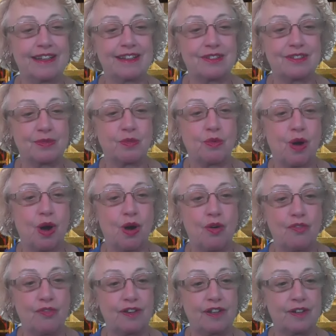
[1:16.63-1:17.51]
It's
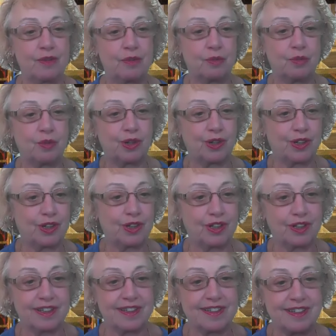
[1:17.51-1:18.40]
woven
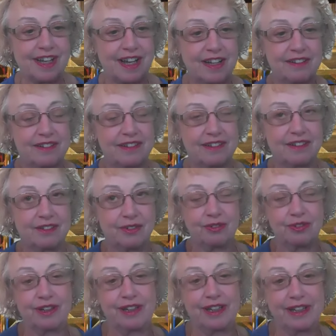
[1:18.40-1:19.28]
wool. It's got
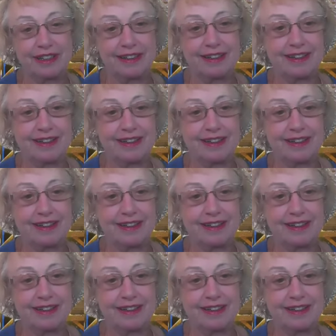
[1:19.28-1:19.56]
green